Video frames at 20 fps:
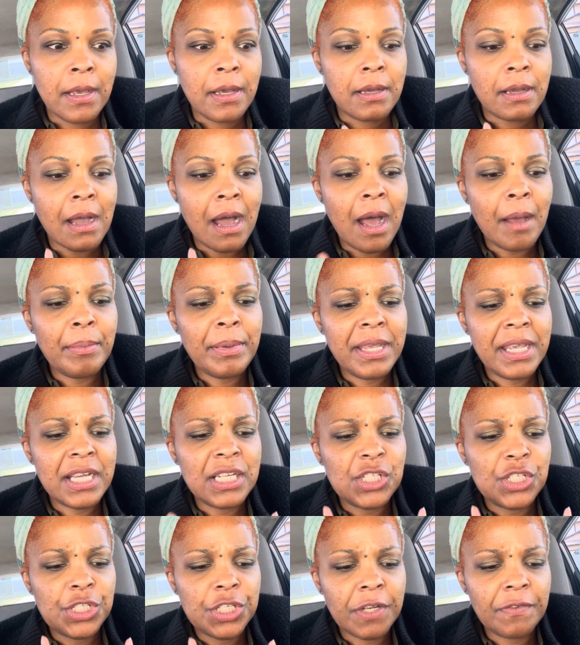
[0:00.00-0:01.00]
God
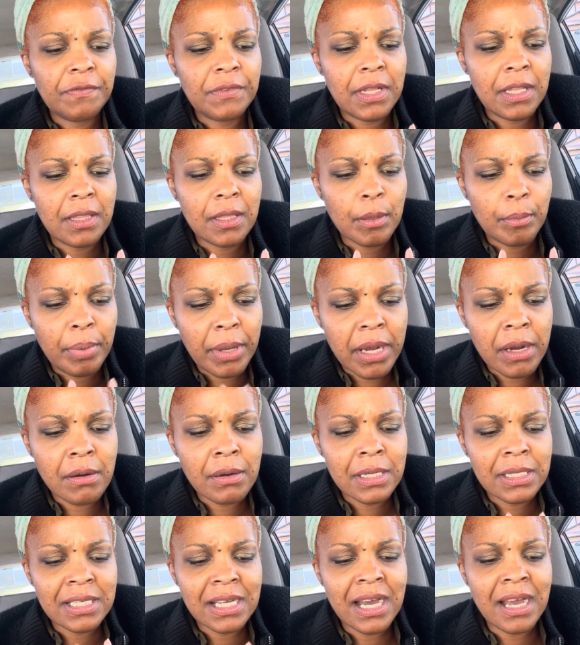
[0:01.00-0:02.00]
began shifting the
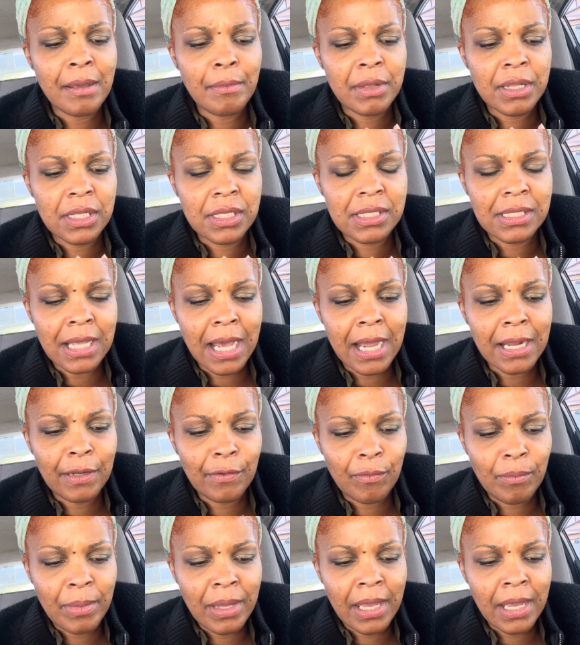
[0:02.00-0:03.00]
paradigm inside
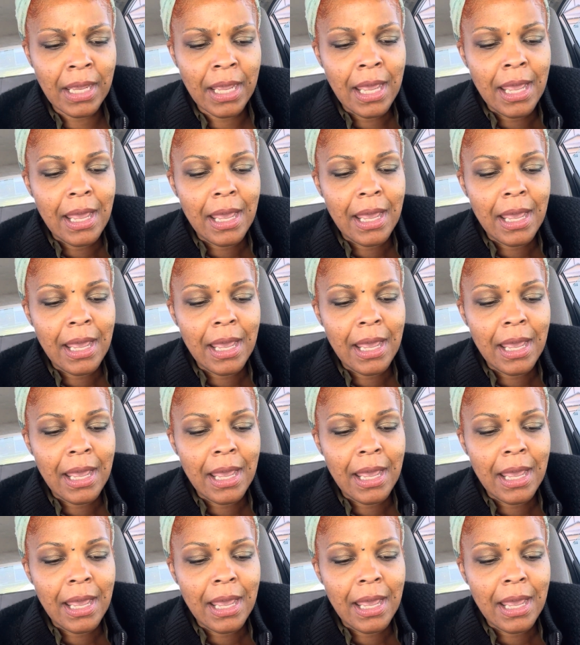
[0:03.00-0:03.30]
of me.